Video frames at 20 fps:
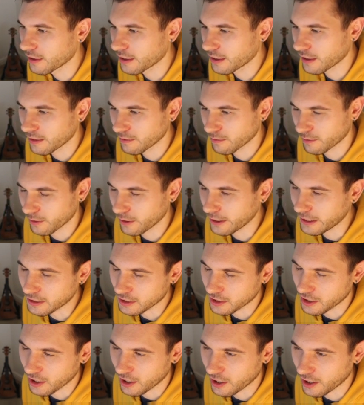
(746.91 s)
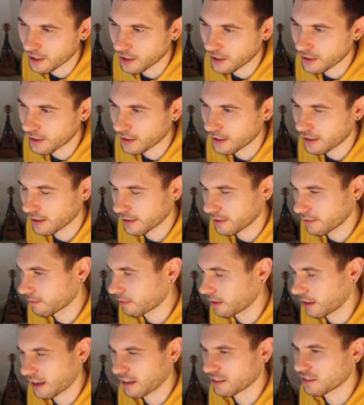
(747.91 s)
And then for each card, I
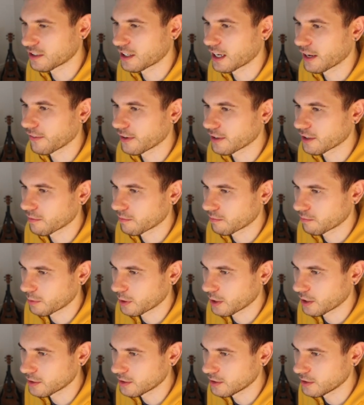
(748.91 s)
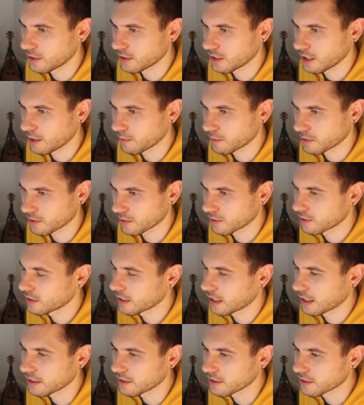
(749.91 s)
think I just gave it the person's name, so
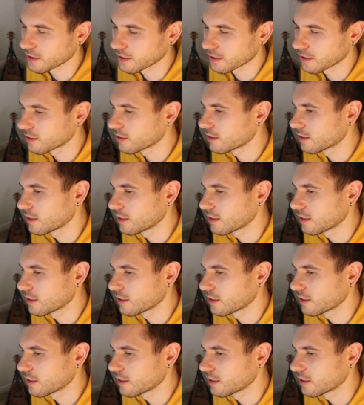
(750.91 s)
Daniel,